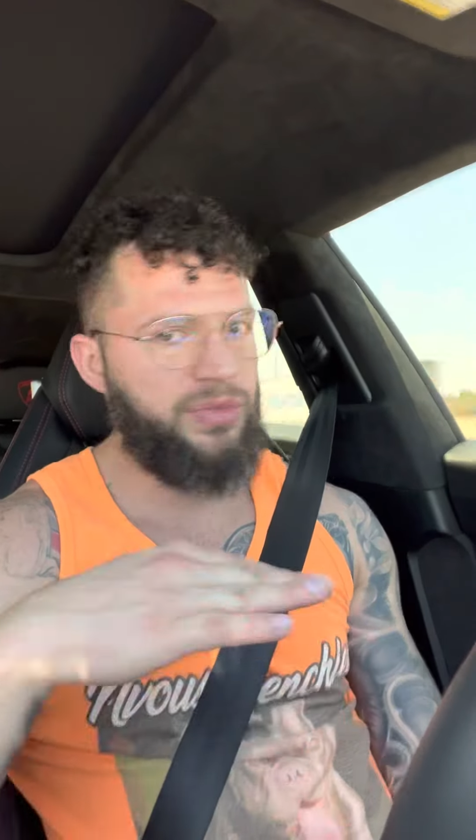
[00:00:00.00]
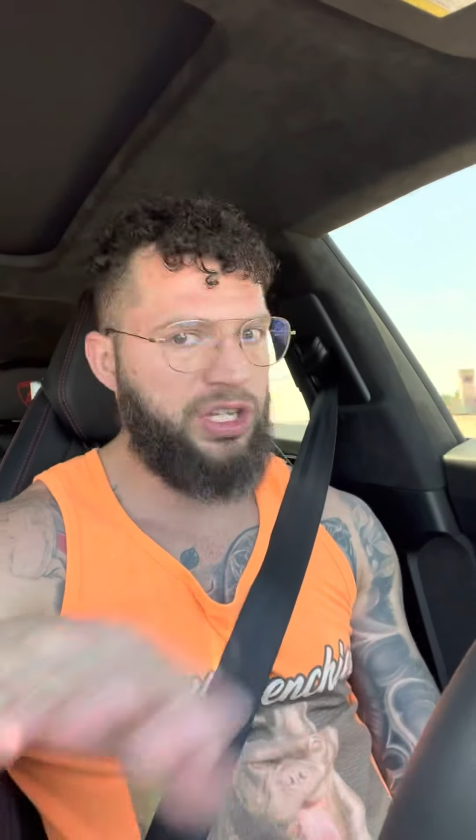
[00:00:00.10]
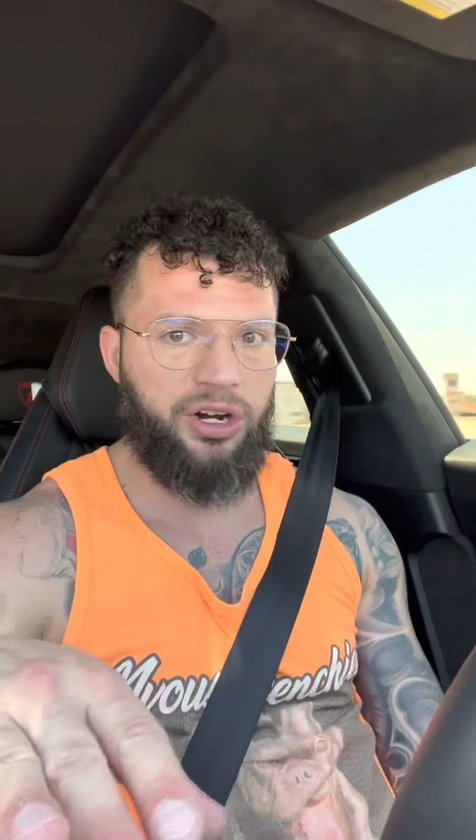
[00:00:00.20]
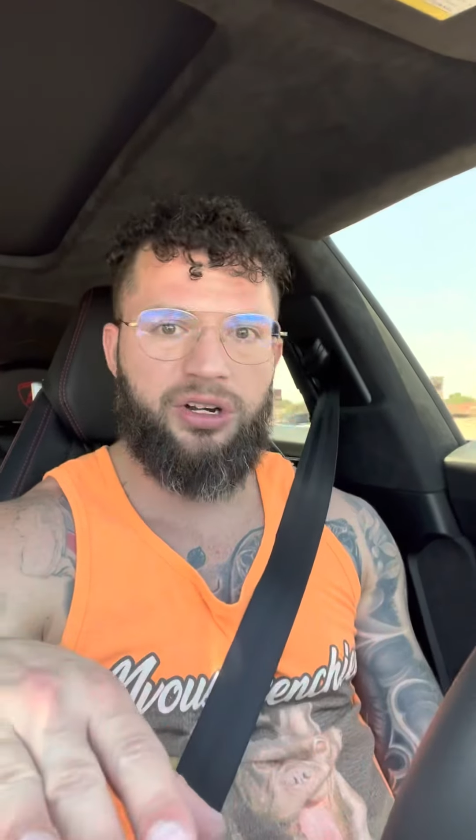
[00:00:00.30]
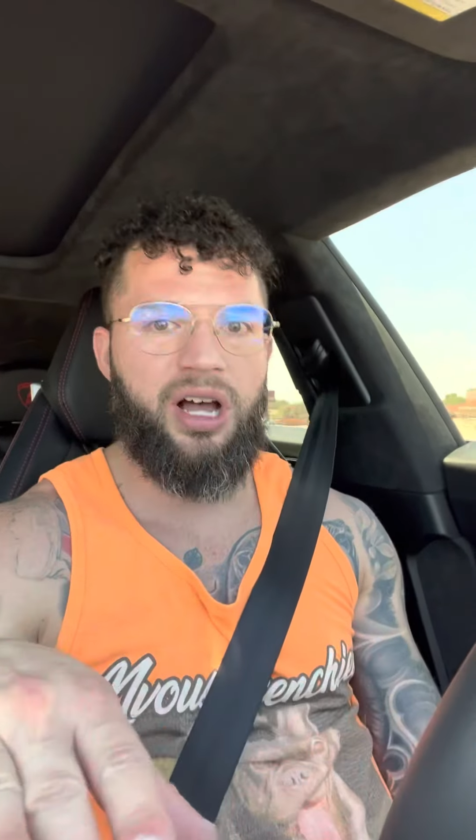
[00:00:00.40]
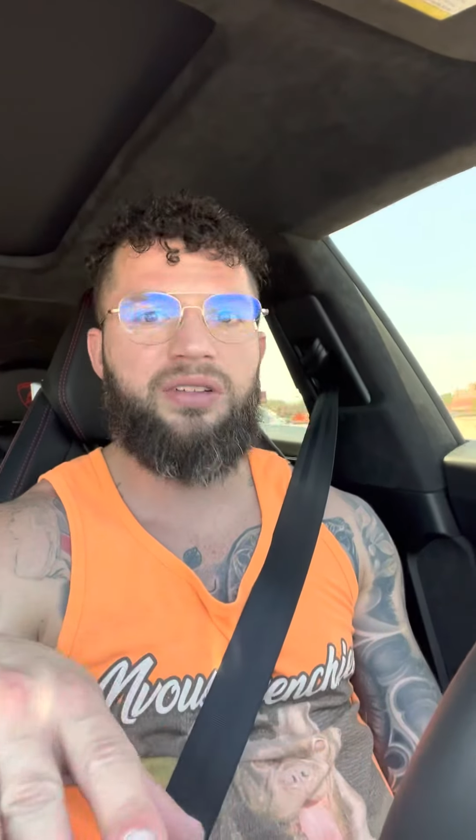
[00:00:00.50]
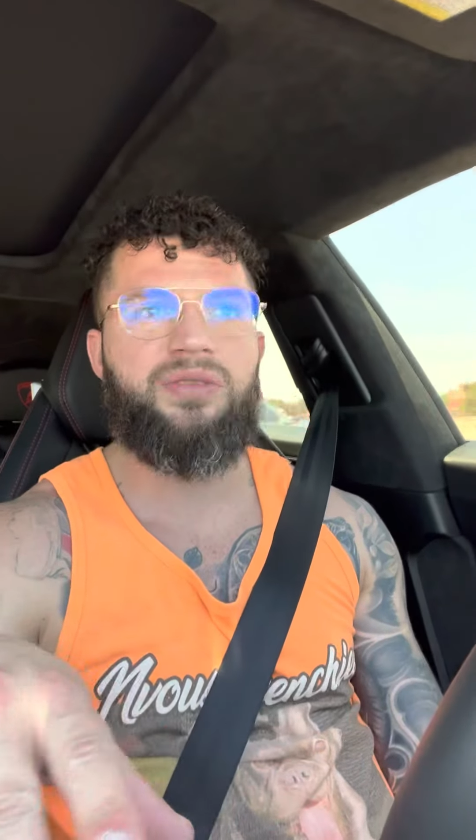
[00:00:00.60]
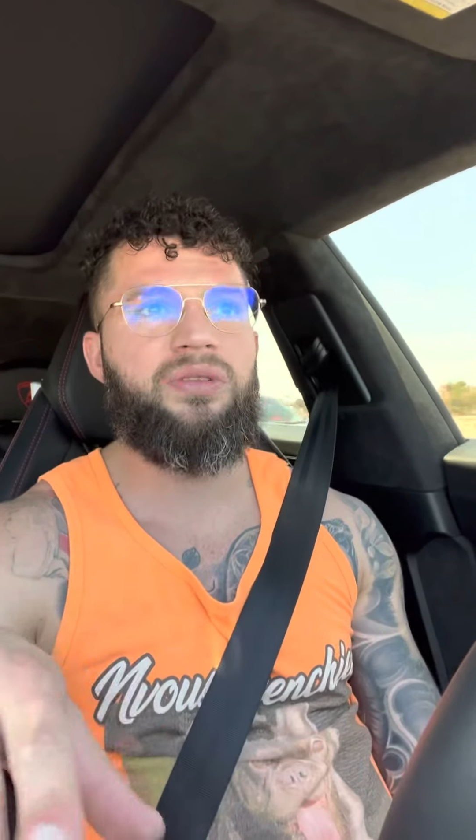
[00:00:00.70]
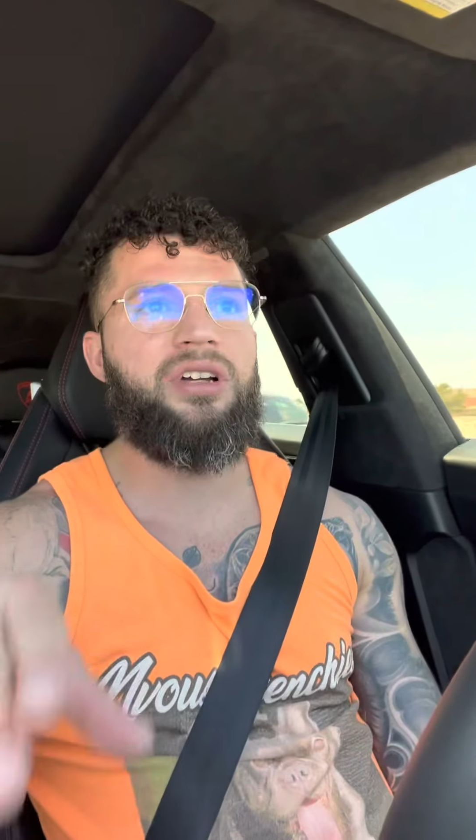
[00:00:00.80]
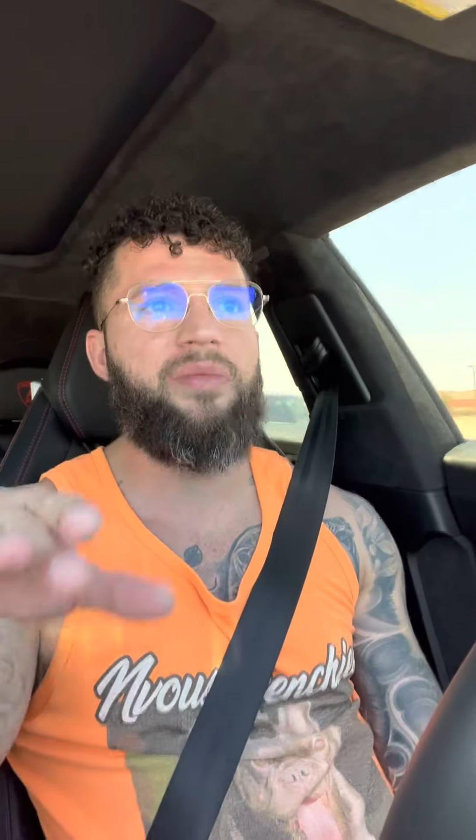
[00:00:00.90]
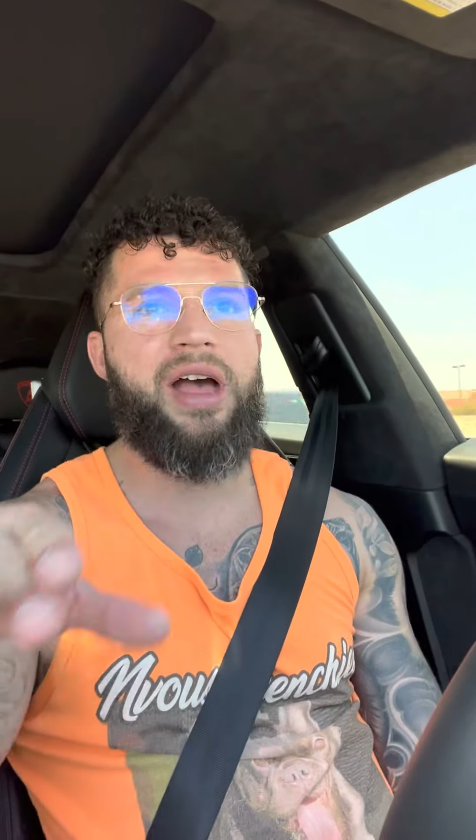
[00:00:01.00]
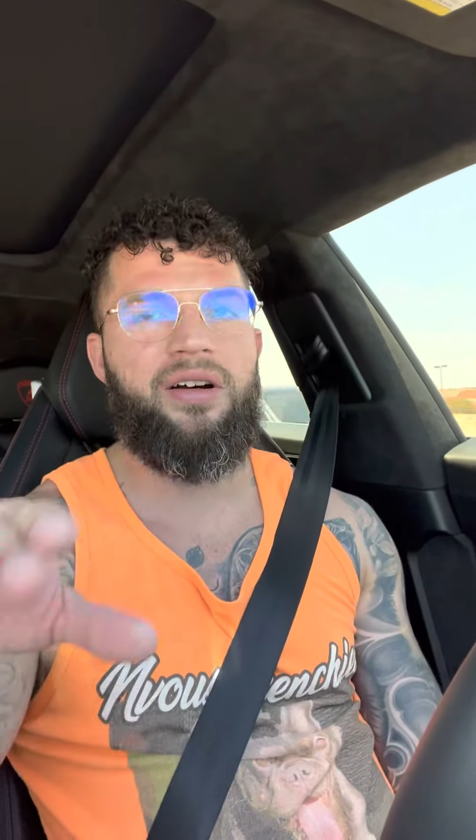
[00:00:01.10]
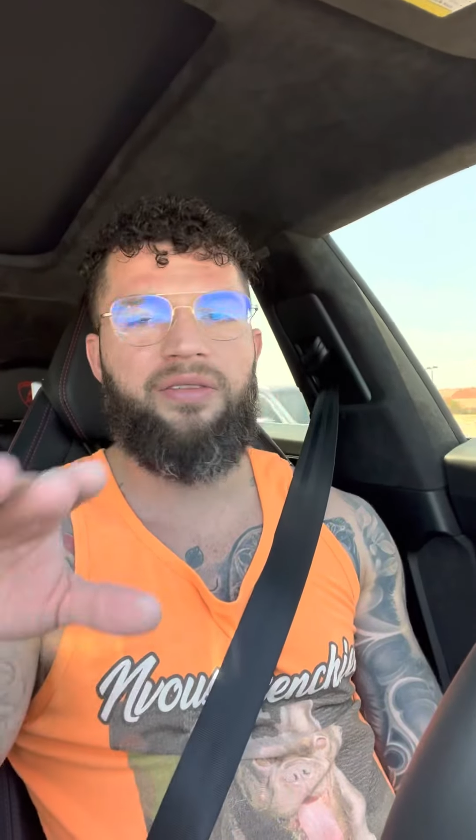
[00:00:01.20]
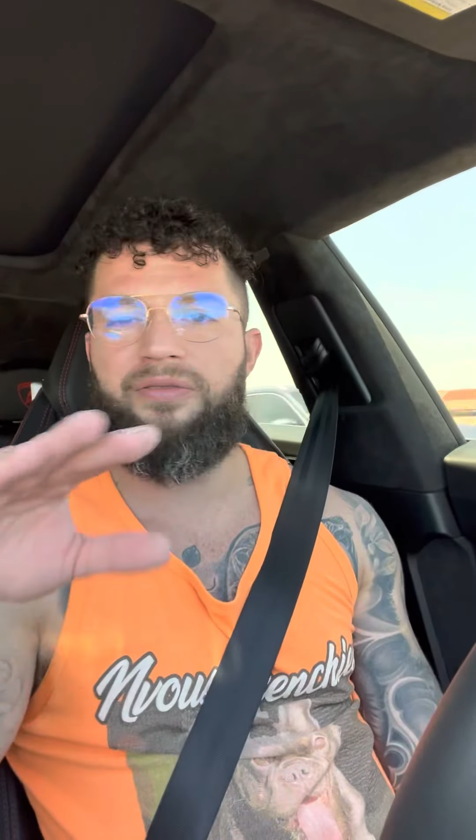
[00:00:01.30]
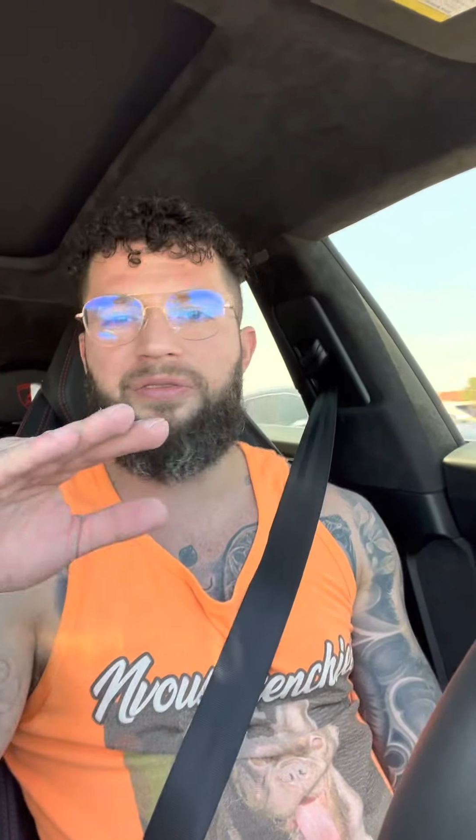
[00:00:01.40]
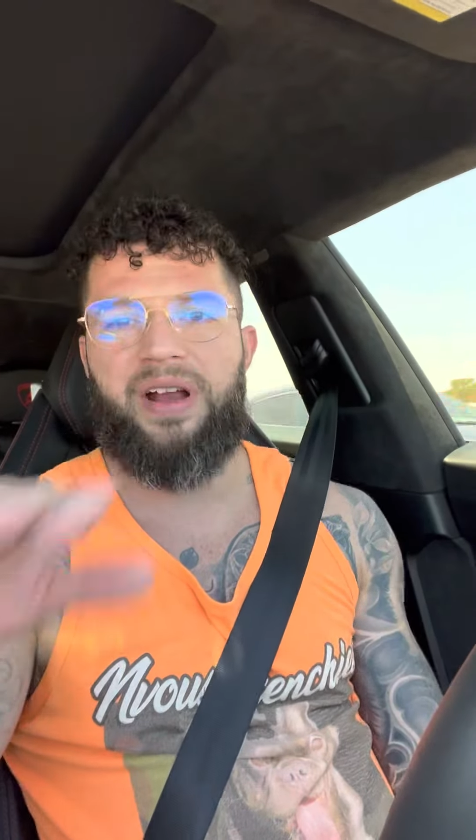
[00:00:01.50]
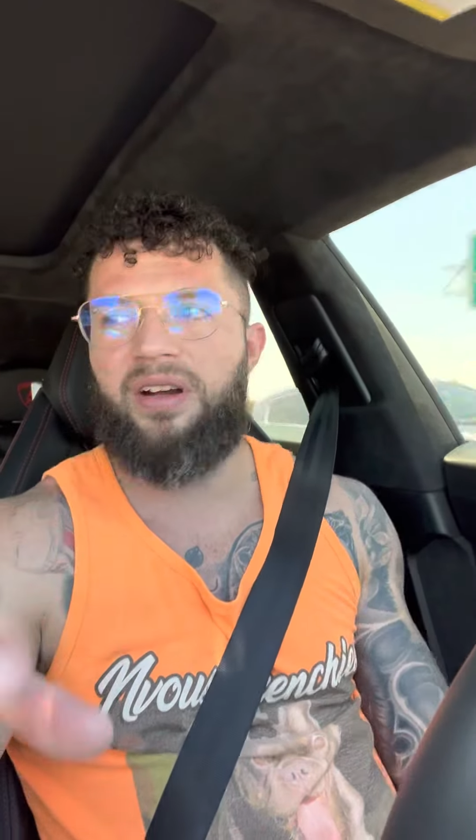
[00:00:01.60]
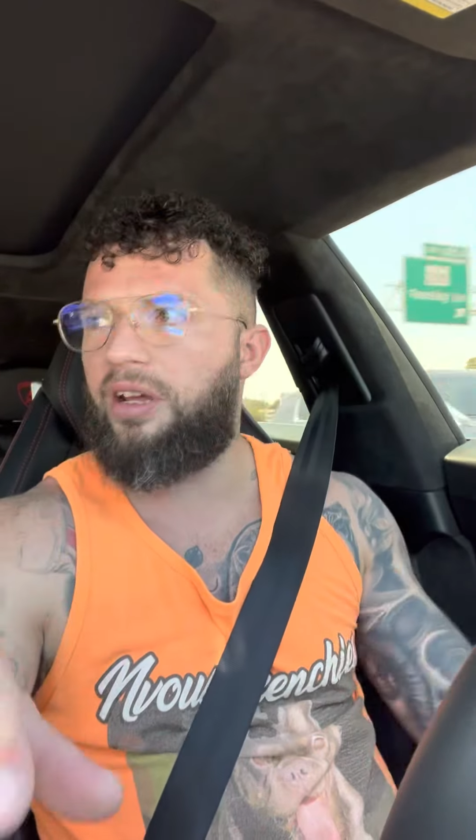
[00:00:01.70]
Your dogs will come out very